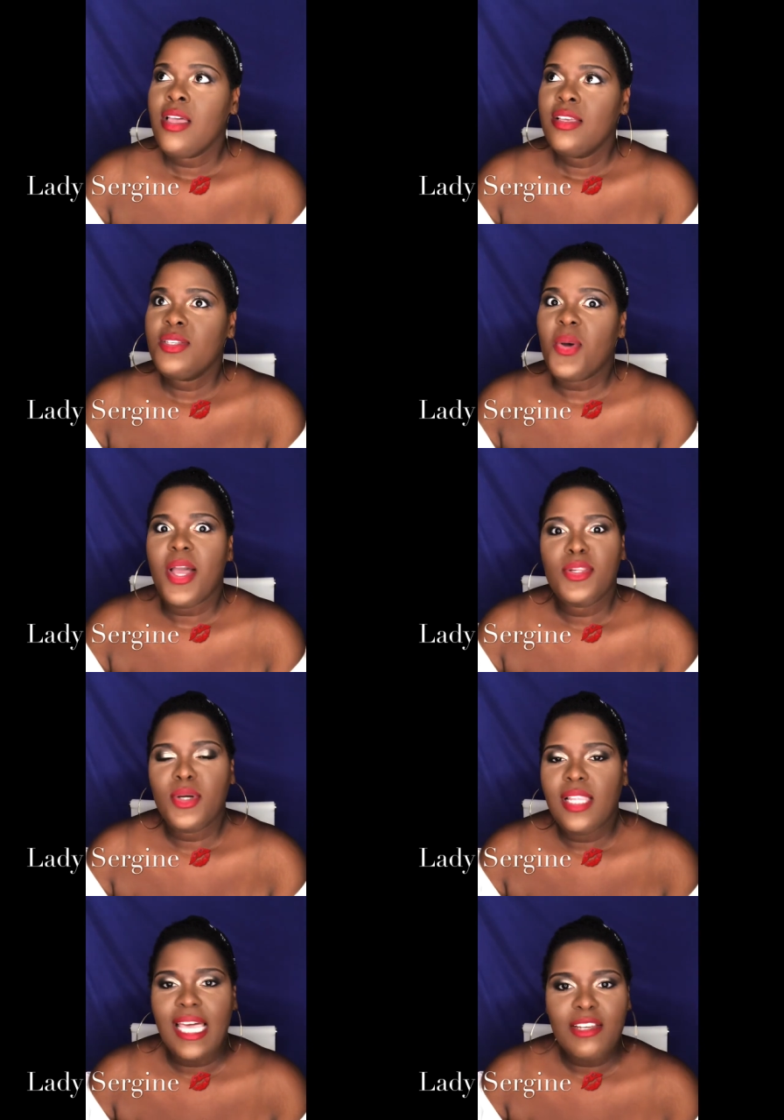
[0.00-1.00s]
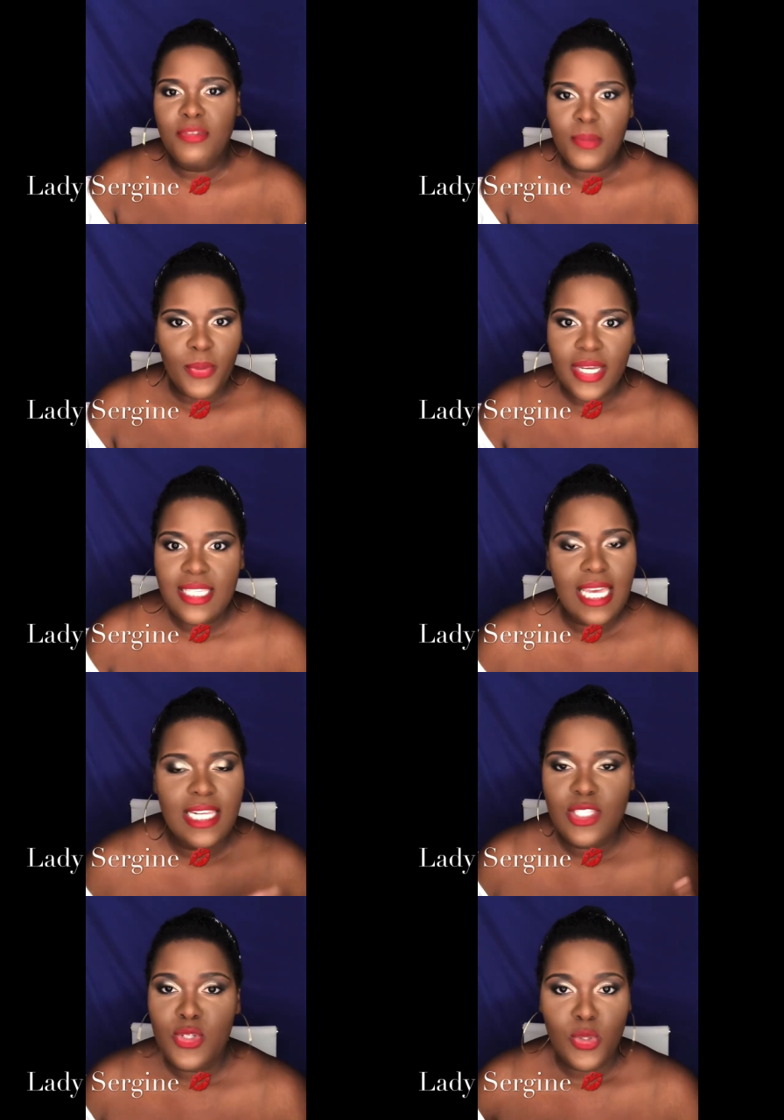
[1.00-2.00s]
so I know a lot of people are
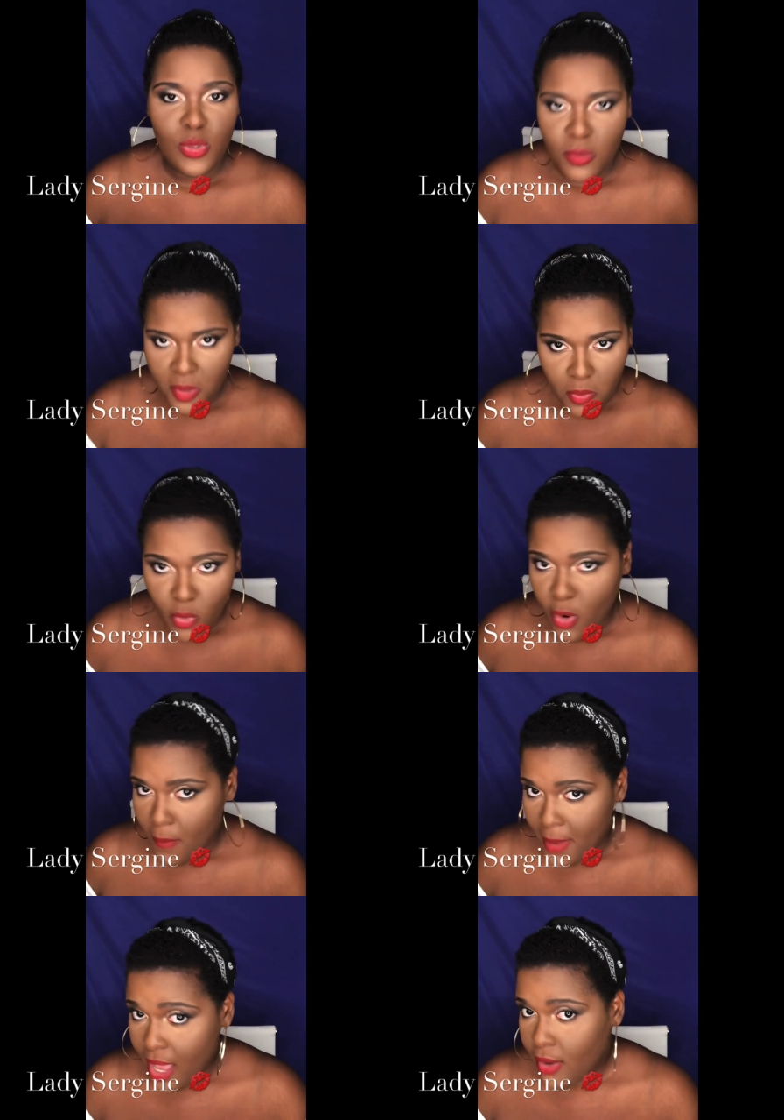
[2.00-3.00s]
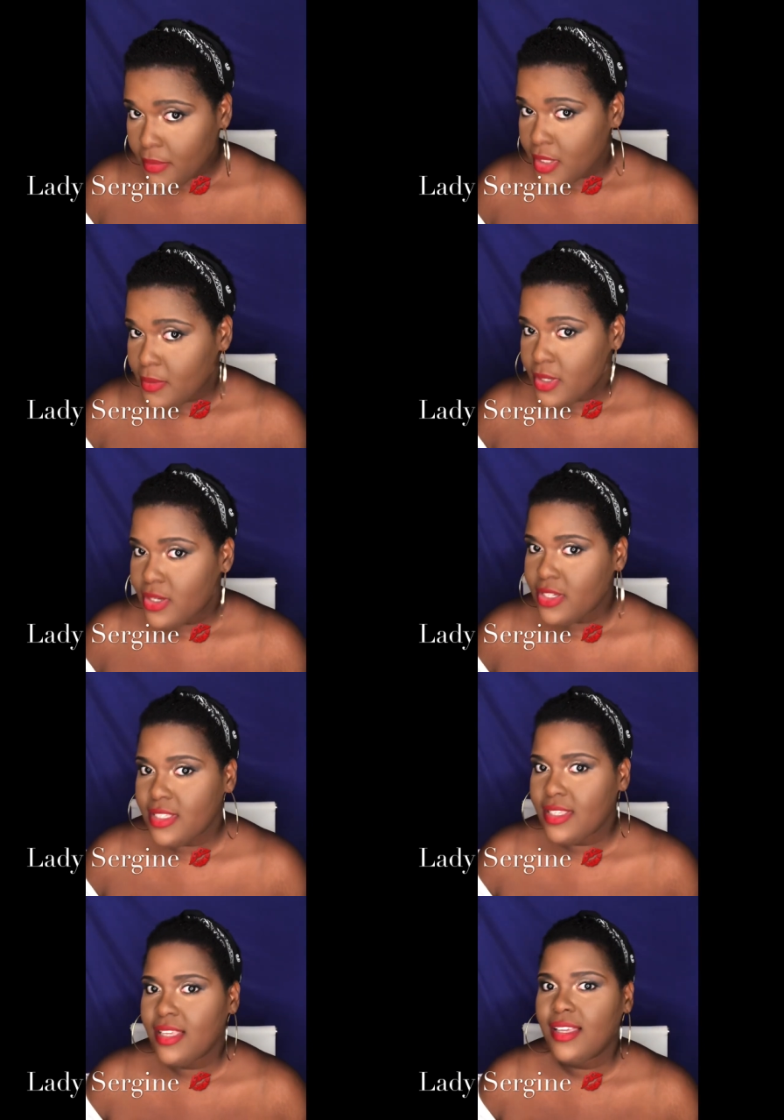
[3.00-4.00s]
excited to know a little bit more about me
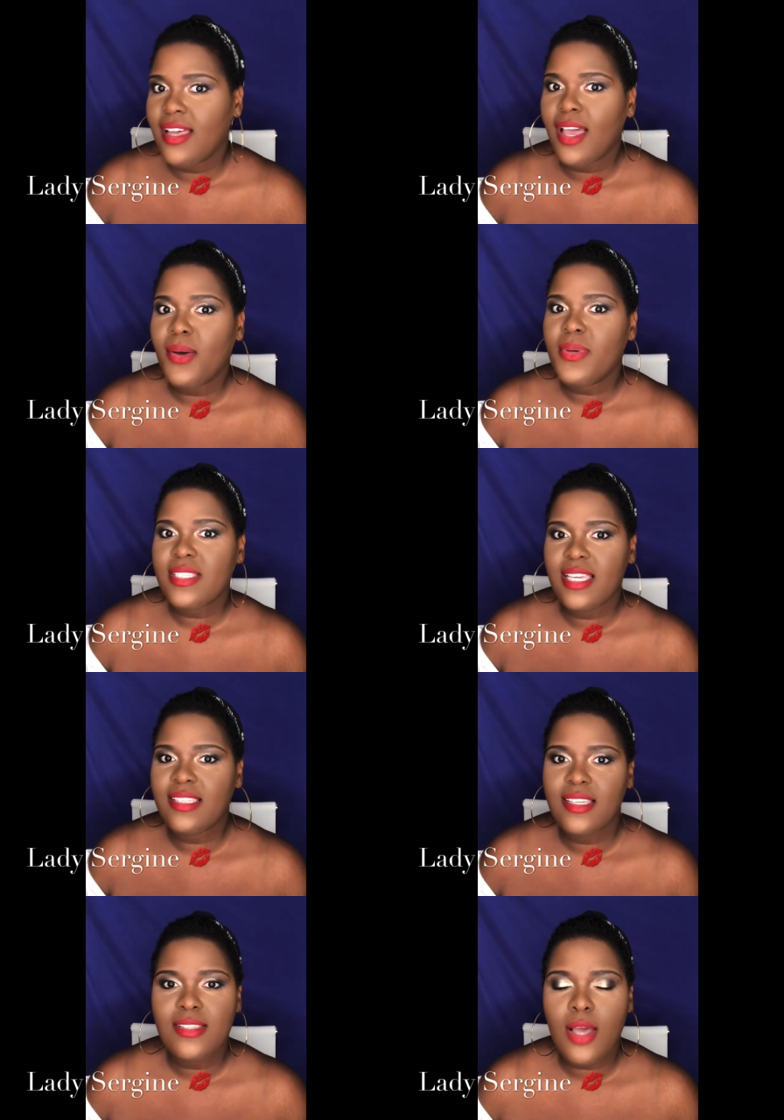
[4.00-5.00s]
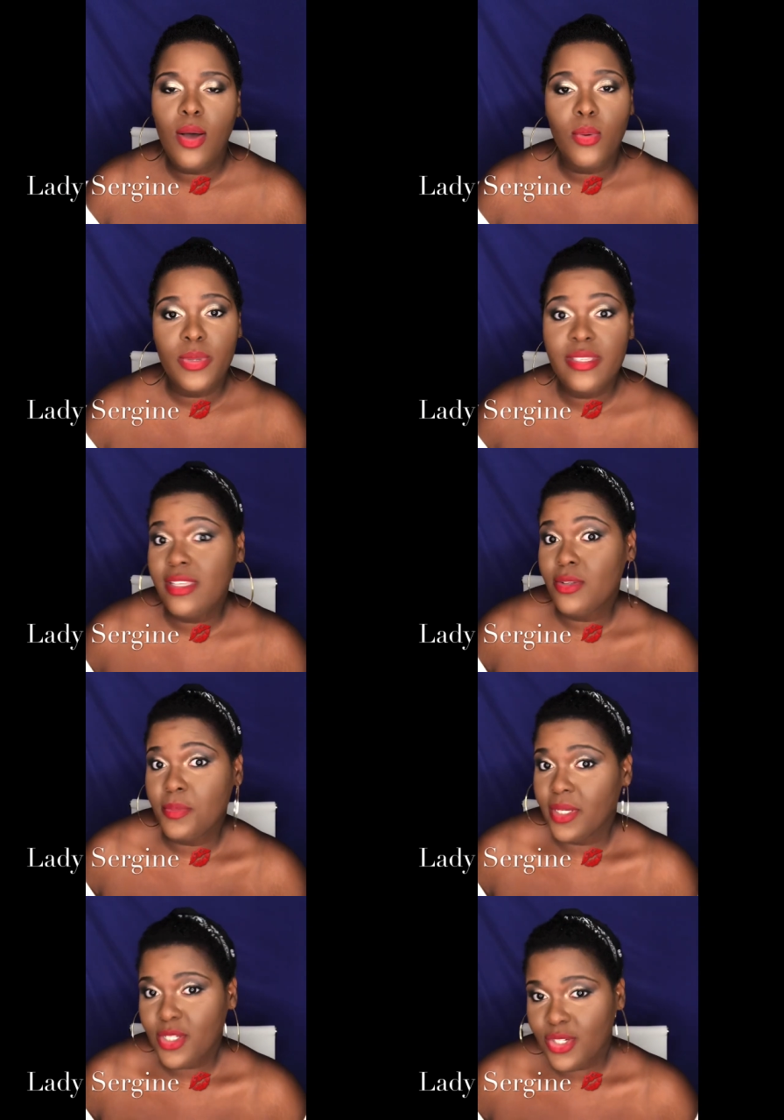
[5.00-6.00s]
because I always get this, oh, we see the
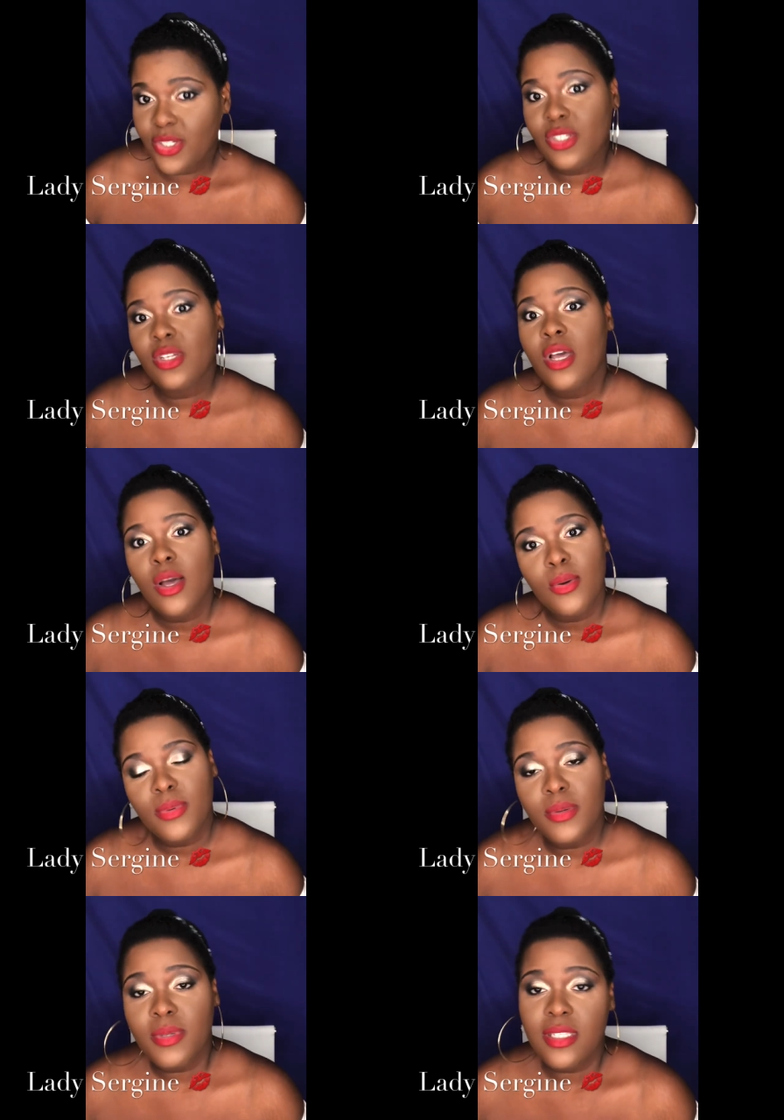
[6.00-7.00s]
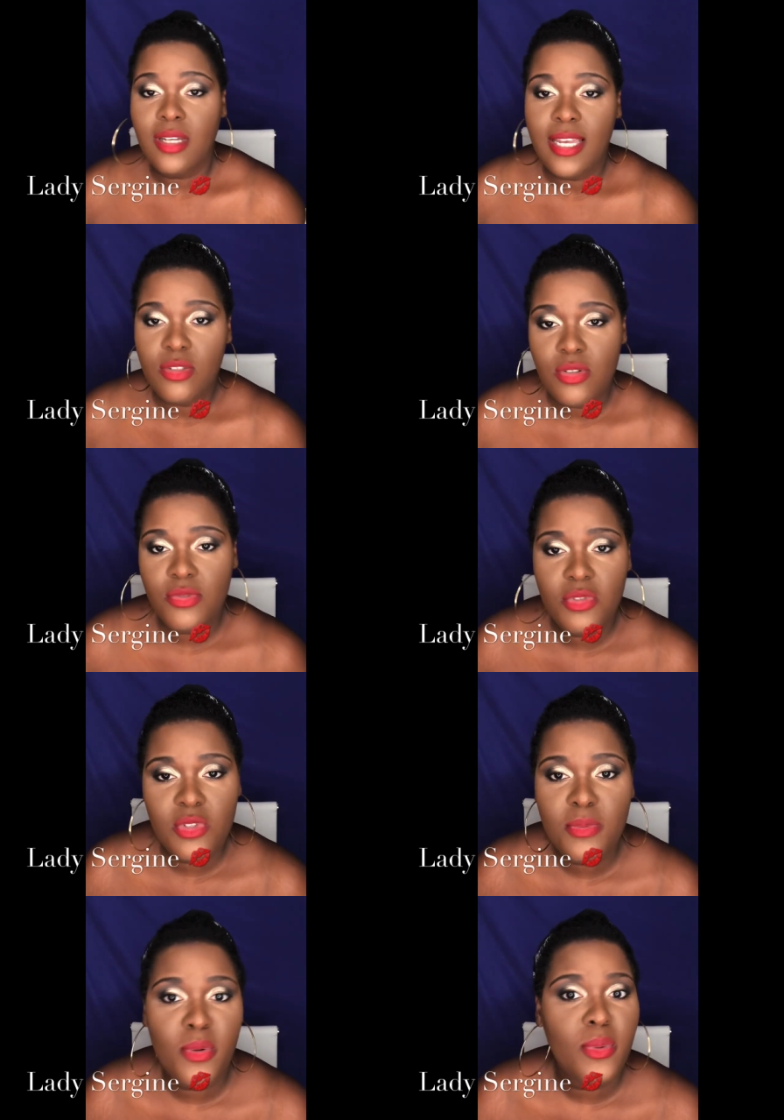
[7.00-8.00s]
pictures, we read the
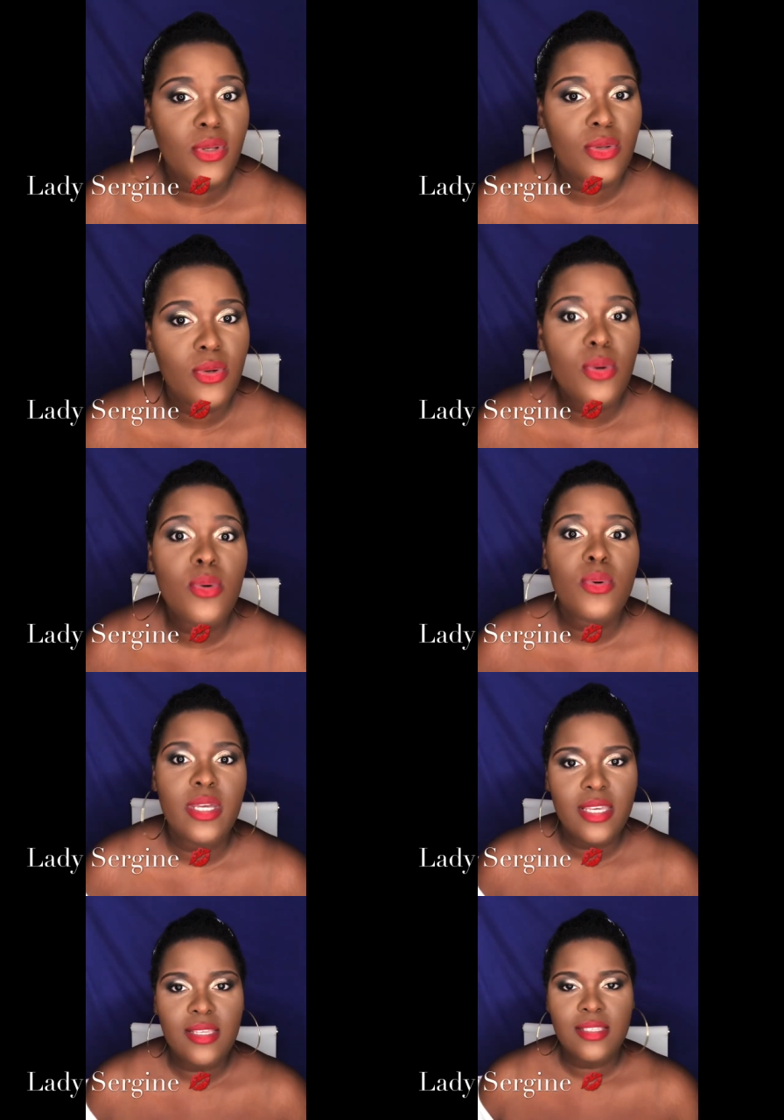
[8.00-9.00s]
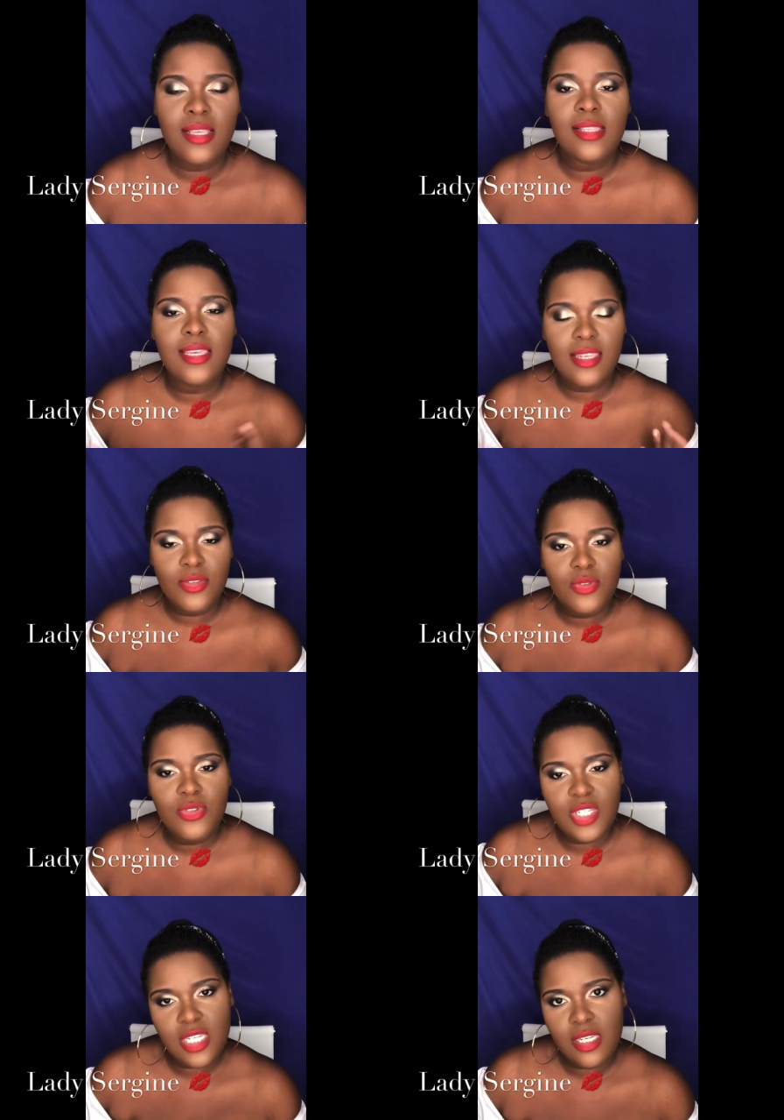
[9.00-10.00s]
interviews, but we don't know who is Lady
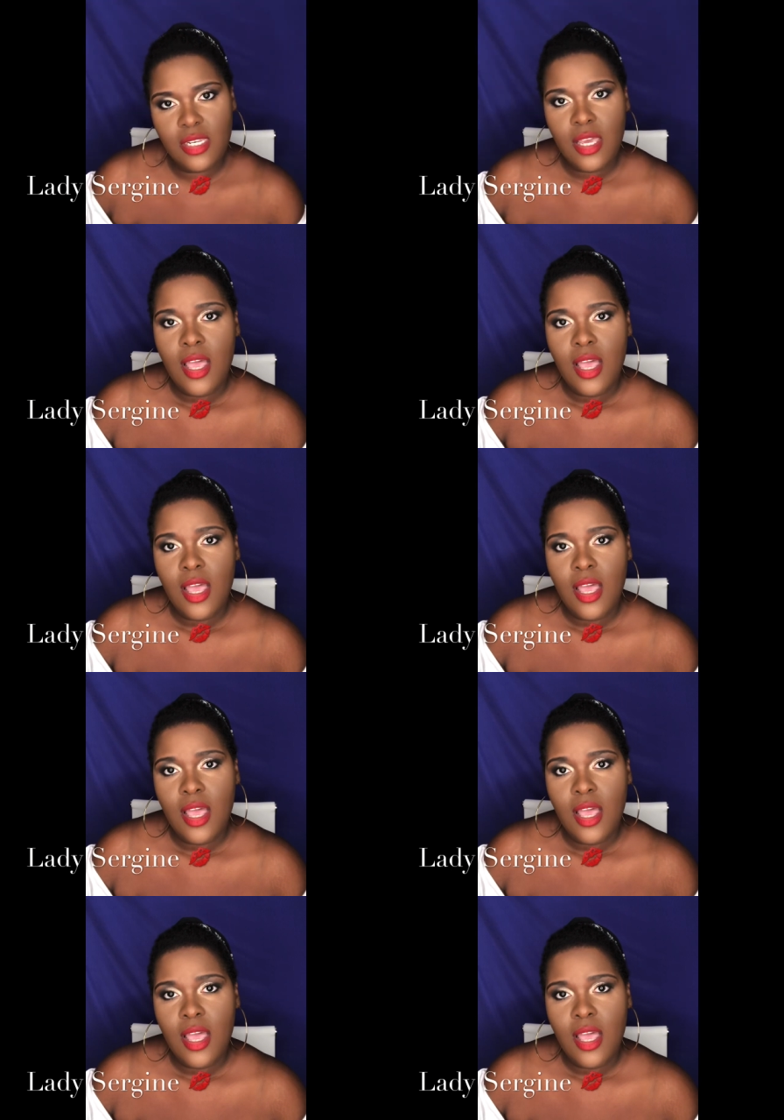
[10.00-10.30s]
Sergine.